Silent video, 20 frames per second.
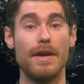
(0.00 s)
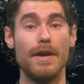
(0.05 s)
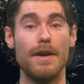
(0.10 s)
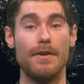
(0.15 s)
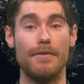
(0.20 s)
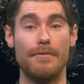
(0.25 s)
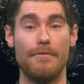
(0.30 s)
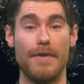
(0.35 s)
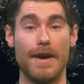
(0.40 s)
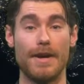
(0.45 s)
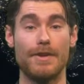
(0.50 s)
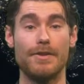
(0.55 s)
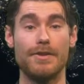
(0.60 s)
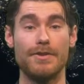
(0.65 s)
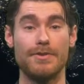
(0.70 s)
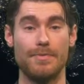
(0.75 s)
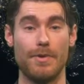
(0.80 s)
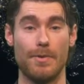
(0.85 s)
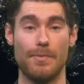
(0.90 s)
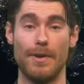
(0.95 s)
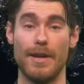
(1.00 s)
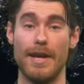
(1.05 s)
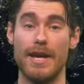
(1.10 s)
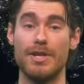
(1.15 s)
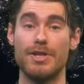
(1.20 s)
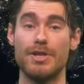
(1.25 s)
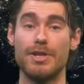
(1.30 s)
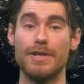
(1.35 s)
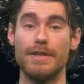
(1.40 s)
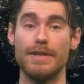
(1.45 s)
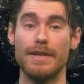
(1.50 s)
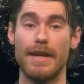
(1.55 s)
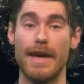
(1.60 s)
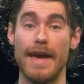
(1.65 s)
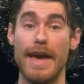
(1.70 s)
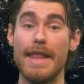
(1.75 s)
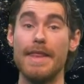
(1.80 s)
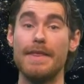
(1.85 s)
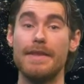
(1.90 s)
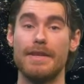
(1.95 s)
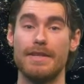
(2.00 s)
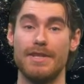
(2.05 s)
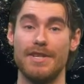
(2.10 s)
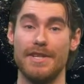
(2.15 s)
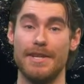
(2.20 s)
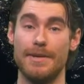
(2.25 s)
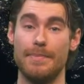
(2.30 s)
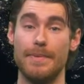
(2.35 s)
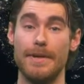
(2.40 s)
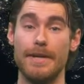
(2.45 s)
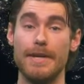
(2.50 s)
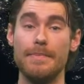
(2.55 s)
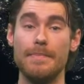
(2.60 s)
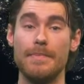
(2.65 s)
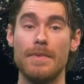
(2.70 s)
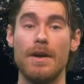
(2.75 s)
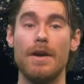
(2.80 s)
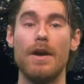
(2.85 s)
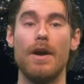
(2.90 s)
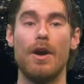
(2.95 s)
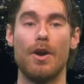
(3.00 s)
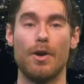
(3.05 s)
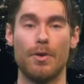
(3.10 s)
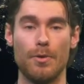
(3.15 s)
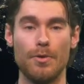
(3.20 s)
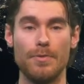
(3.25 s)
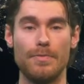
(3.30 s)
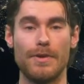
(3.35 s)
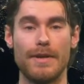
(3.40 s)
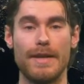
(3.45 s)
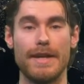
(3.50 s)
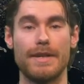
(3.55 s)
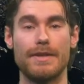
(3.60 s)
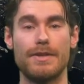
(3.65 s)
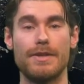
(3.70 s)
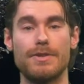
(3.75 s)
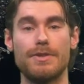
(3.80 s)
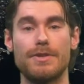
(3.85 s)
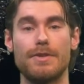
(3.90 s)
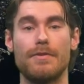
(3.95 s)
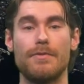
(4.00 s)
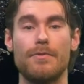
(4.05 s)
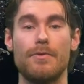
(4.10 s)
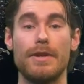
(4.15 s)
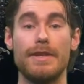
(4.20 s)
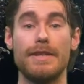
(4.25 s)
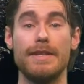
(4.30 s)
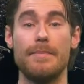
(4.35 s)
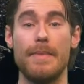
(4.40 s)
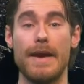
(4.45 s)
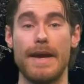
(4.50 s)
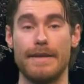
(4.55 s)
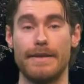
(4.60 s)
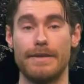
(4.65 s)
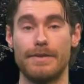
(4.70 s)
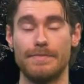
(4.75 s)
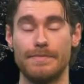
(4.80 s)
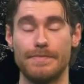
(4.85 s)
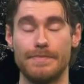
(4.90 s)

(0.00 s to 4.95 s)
the factors population and GDP are good predictors for the demand.